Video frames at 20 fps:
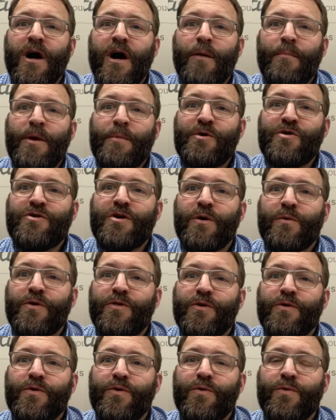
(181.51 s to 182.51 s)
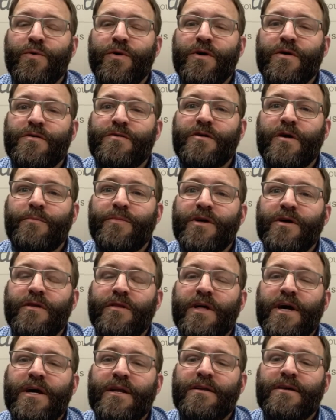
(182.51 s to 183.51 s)
maybe share with you
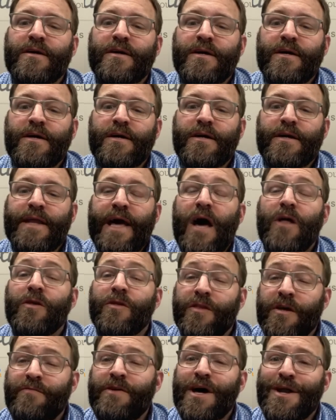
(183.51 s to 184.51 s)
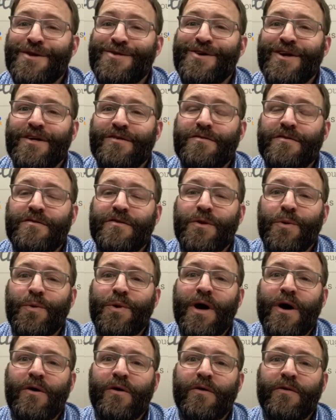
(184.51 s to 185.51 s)
something that, now that they've had a chance to slow
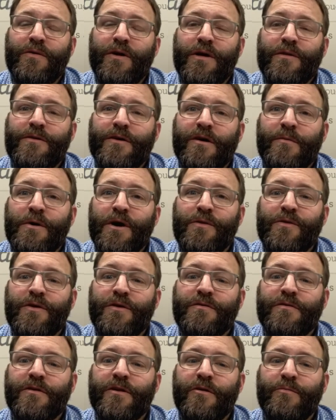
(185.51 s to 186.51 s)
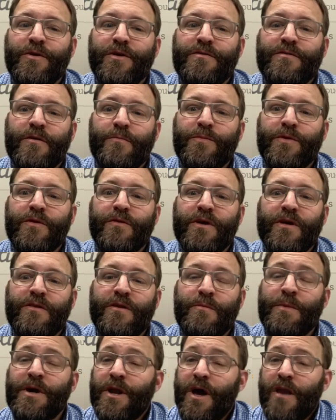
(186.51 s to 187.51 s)
down and think about things a little bit, something
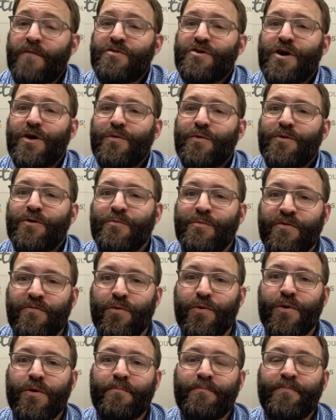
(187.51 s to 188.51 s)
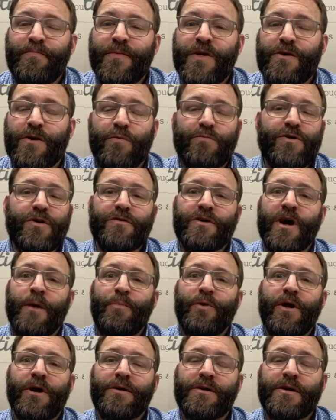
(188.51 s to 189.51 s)
that they may not have shared with you before. So just a
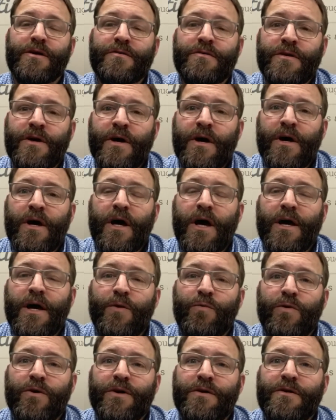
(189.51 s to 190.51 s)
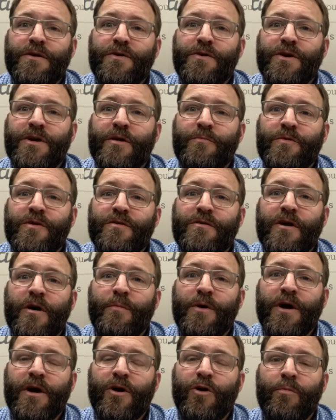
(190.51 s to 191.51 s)
couple ideas. Again, we'll continue to keep these
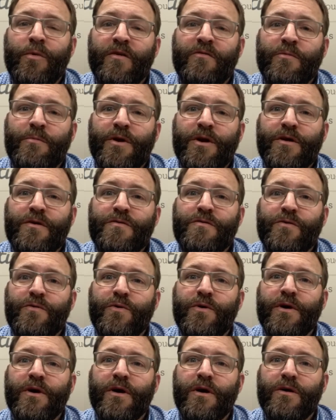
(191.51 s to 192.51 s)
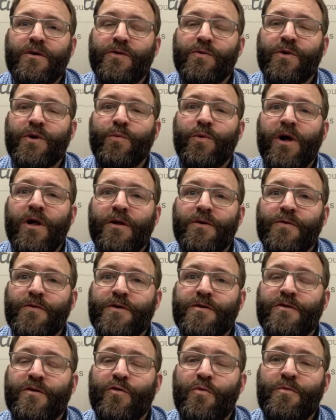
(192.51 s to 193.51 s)
coming. I hope everybody is doing well under
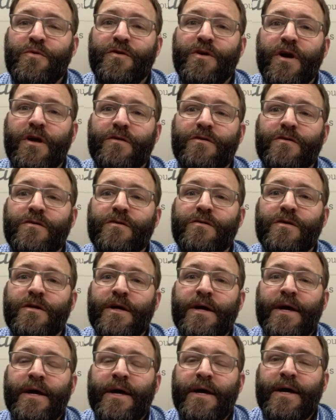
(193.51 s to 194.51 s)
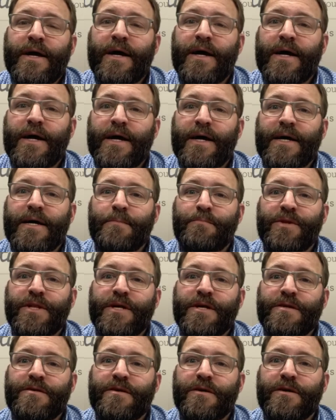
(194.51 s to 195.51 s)
the circumstances, and
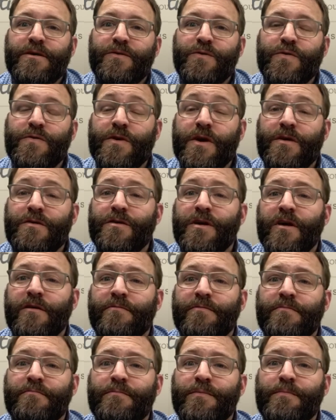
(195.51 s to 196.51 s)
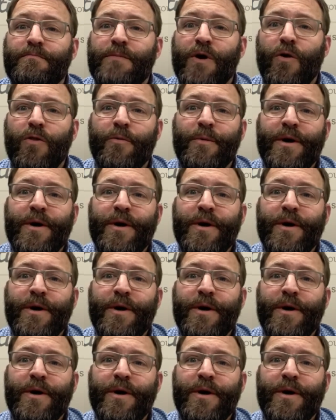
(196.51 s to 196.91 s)
please do stay safe. All the